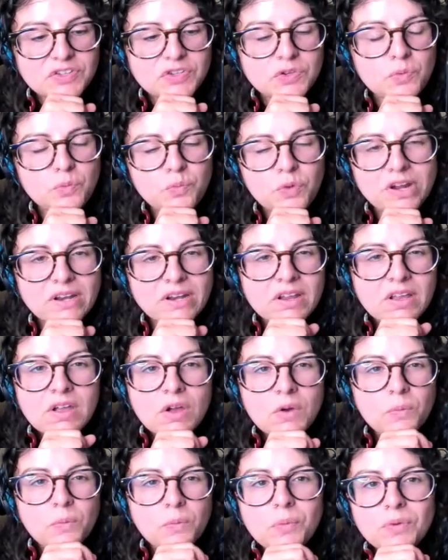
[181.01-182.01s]
So what
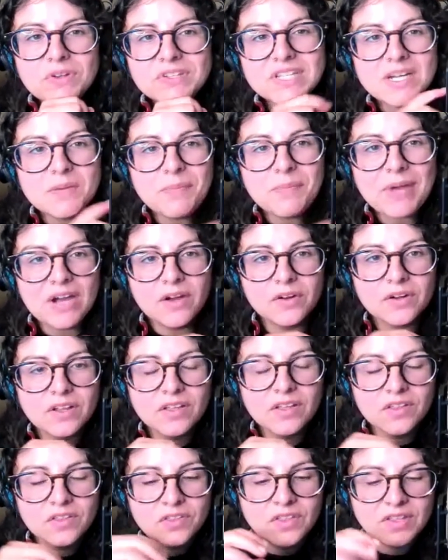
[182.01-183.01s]
was it about
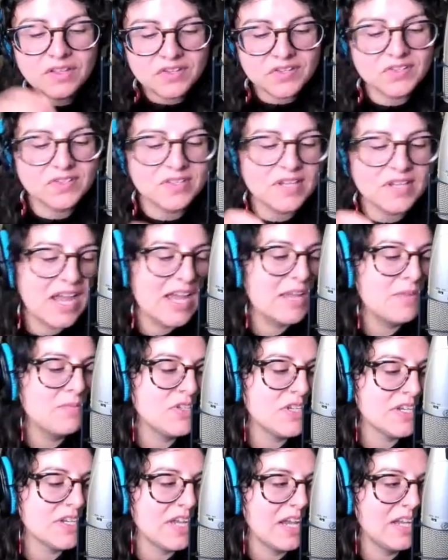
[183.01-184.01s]
this time
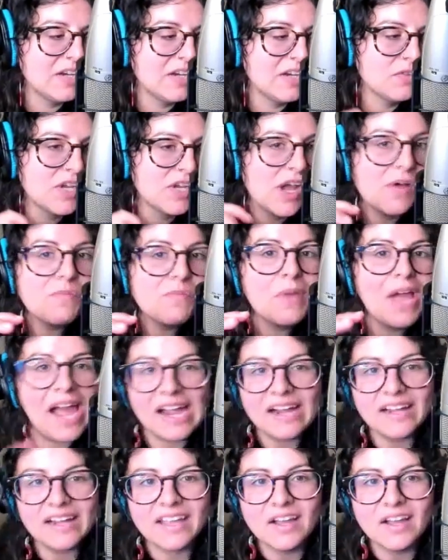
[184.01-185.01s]
to kind of come back